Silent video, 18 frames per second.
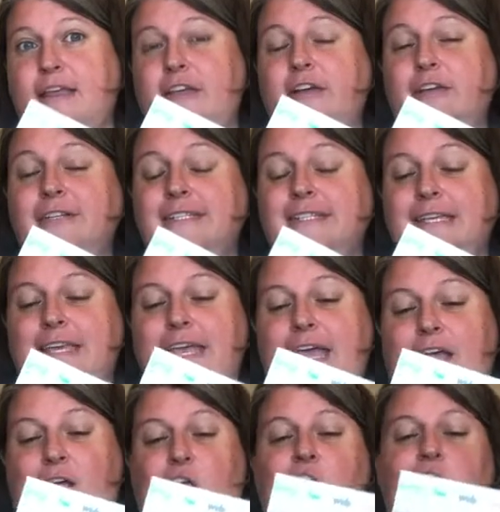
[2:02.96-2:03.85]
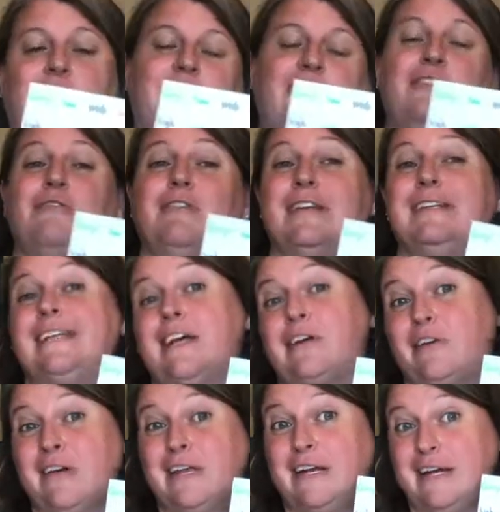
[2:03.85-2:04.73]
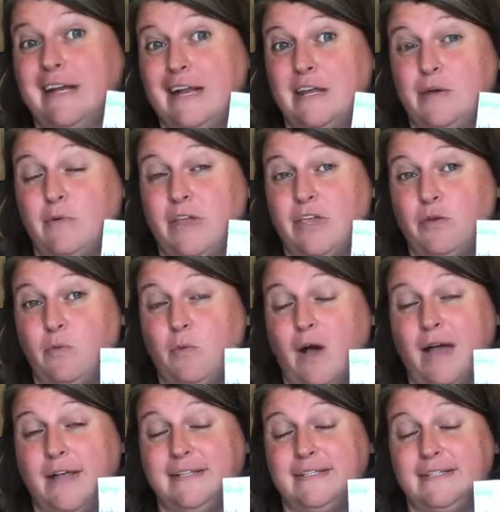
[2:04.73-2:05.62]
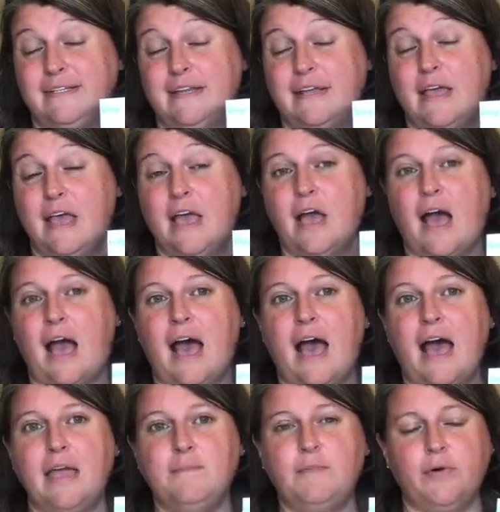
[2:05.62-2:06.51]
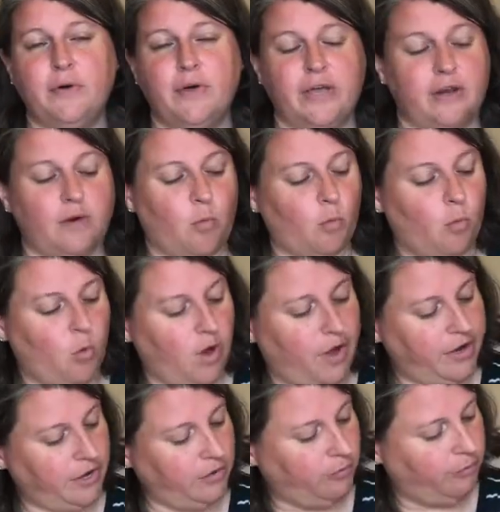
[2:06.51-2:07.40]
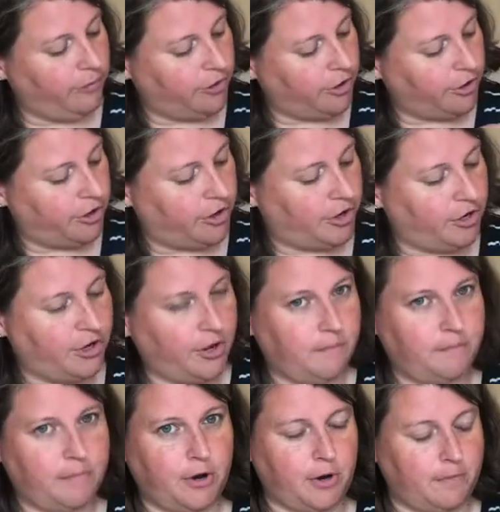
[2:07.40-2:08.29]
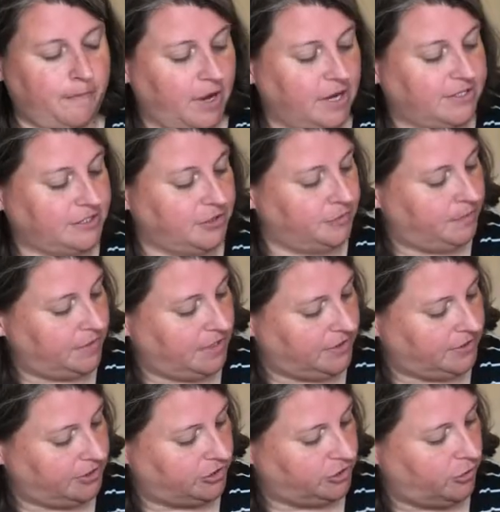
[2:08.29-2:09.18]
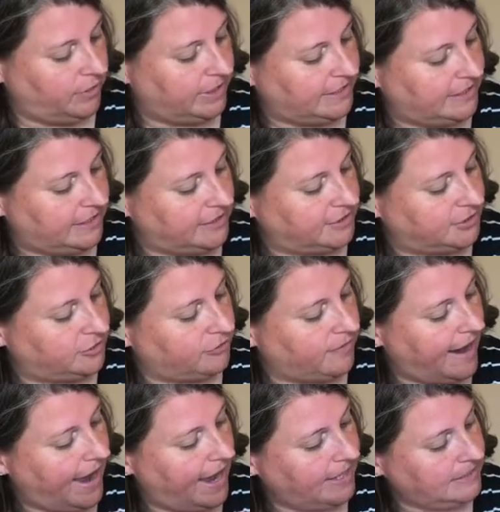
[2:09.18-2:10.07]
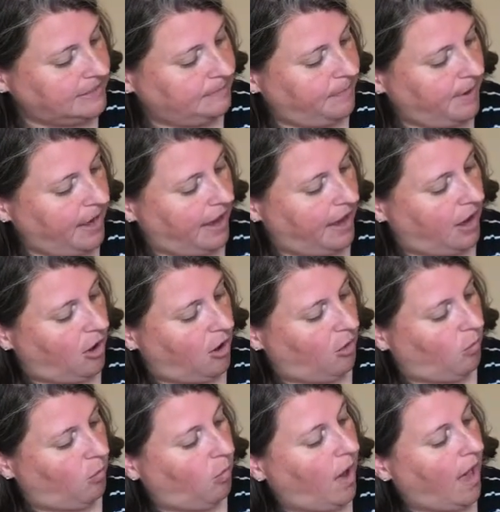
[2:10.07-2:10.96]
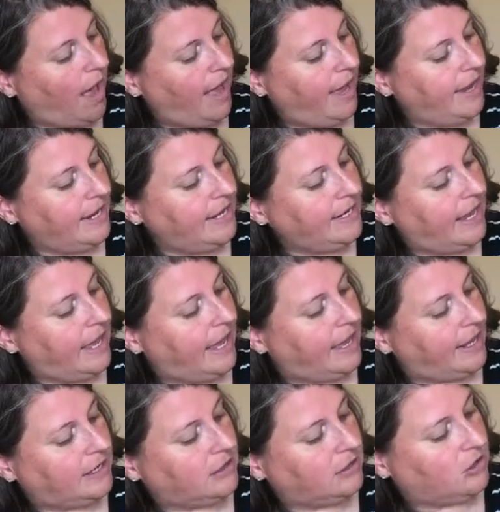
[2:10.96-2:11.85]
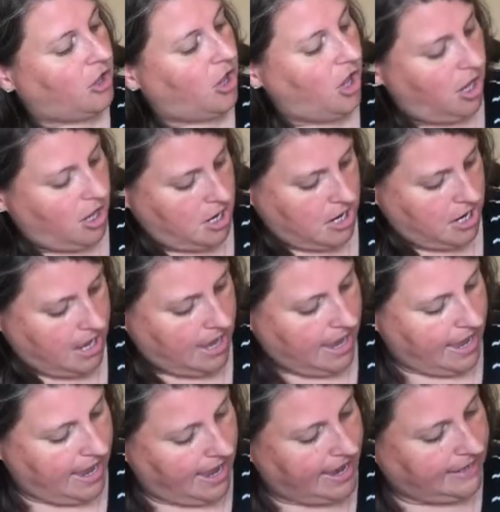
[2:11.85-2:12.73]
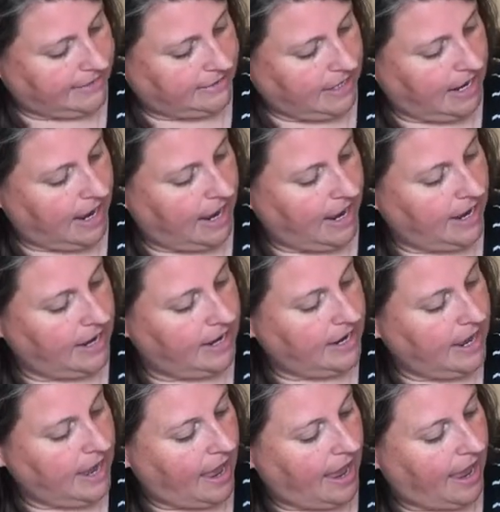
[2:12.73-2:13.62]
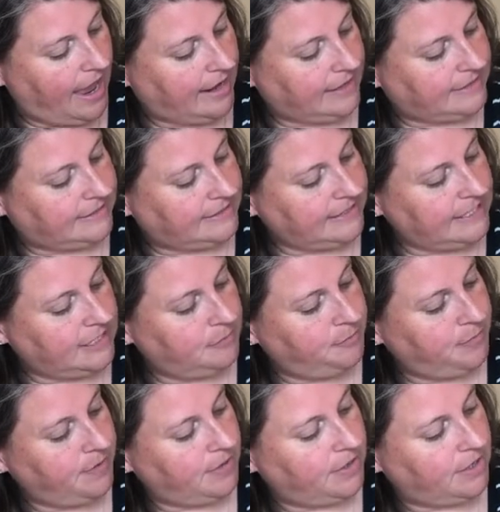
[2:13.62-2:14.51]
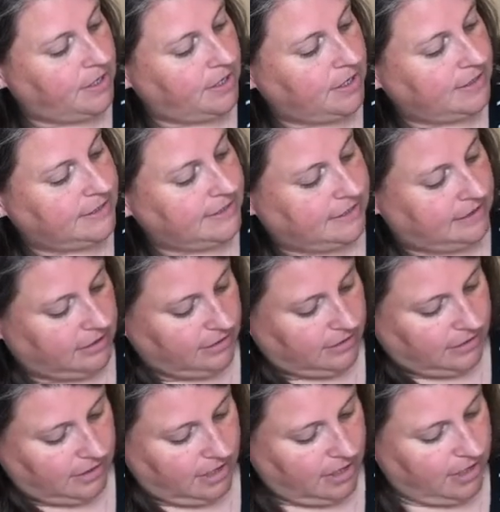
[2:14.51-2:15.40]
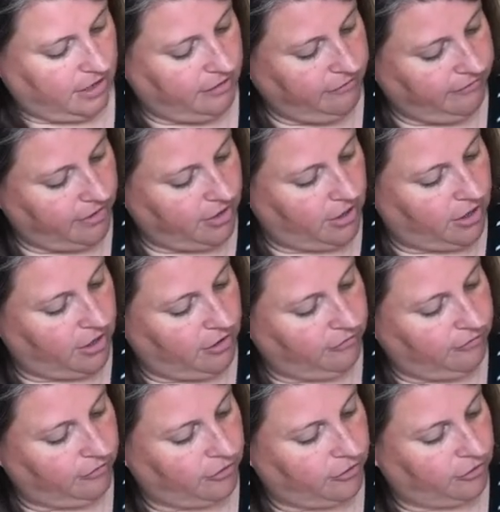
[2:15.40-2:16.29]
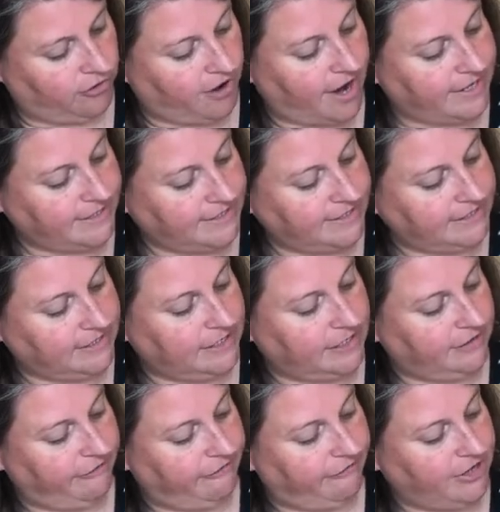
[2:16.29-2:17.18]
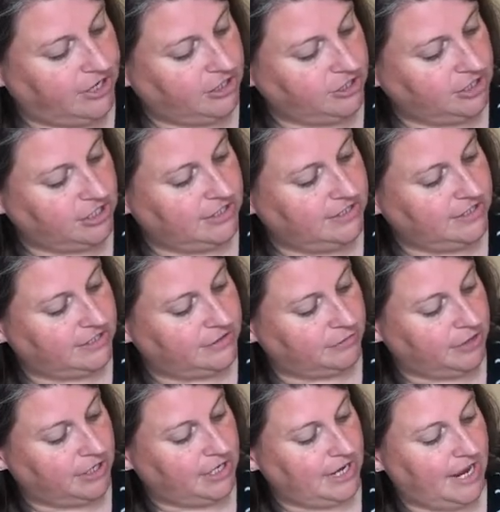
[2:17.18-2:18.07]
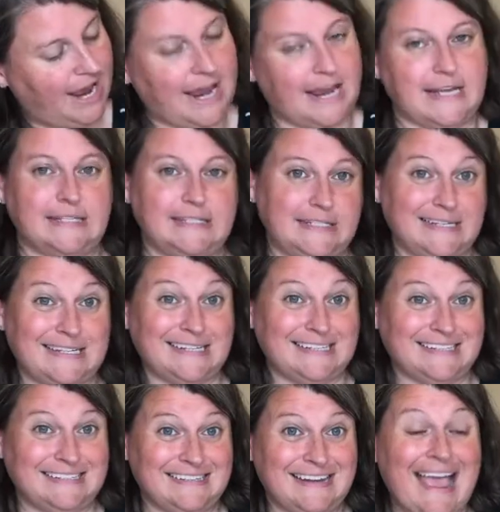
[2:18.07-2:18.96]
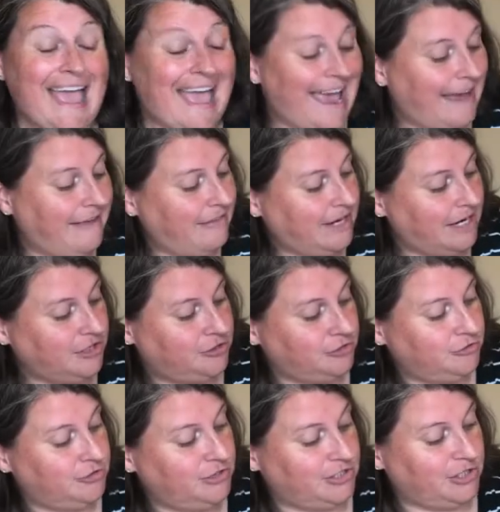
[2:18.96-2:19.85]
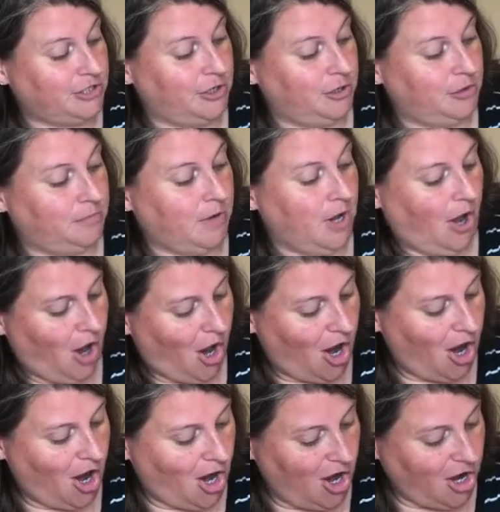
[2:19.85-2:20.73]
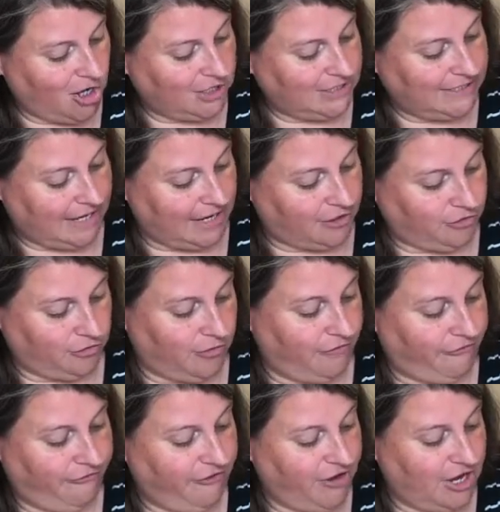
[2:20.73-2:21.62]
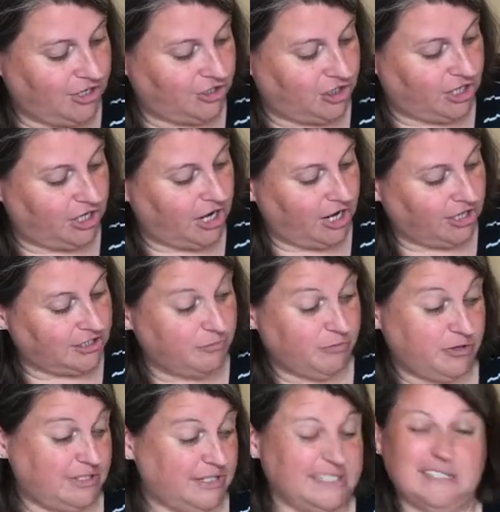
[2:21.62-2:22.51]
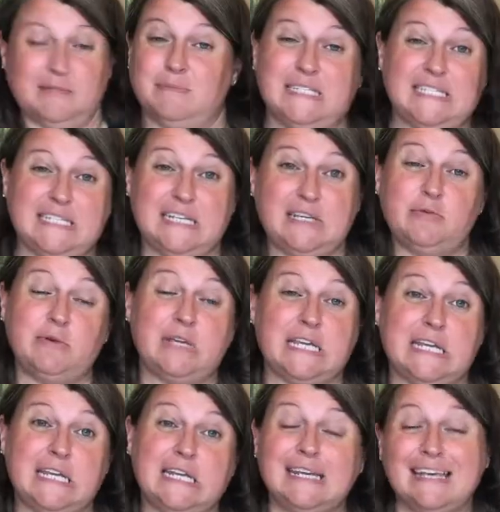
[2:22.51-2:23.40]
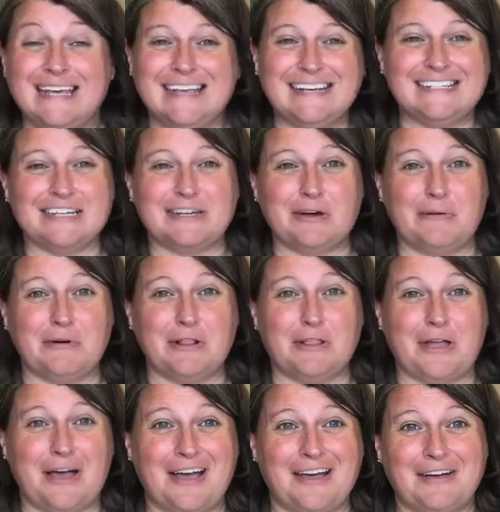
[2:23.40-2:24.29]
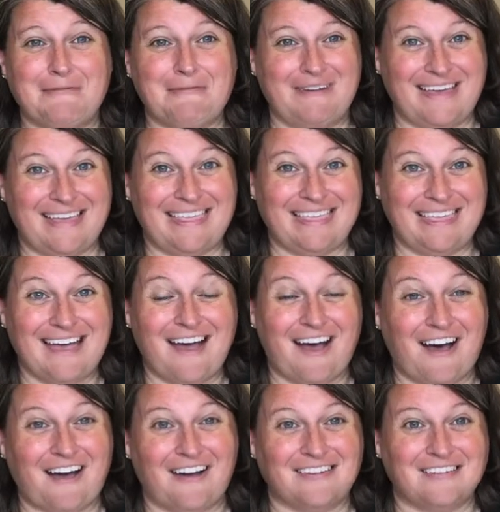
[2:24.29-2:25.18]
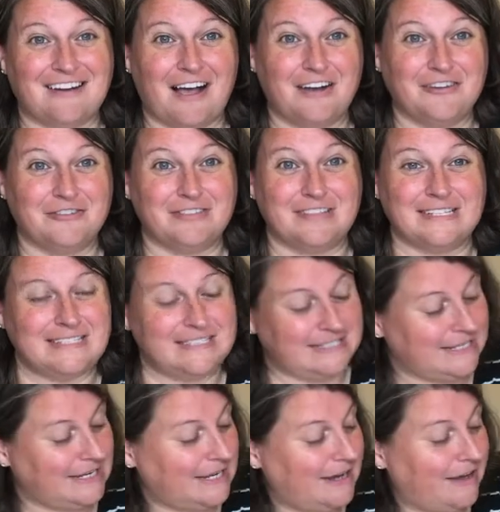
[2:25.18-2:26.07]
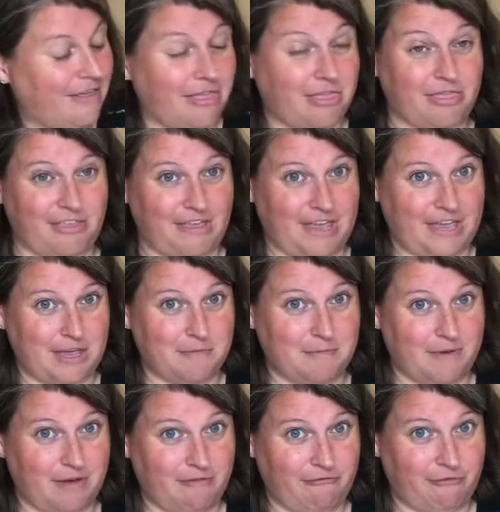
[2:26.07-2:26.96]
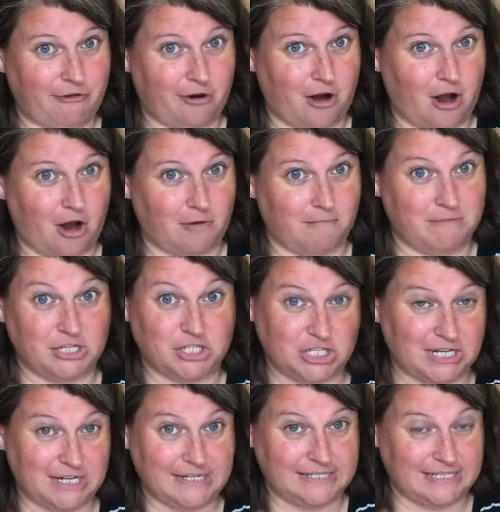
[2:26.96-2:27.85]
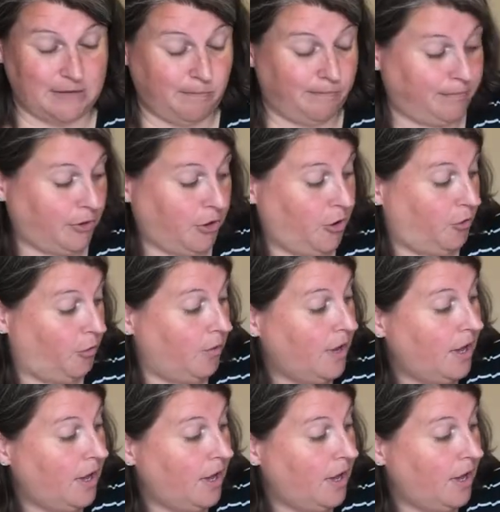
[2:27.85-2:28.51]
Here's the kicker. You can decorate it any way you want. I put one word per puzzle piece. So it says, grasp how wide and long and high and deep is the love of Christ. Ephesians 3:18. And then I drew some hearts, I drew a fish and an octopus and some seaweed to go along with our under the sea theme for our mission Deep Blue.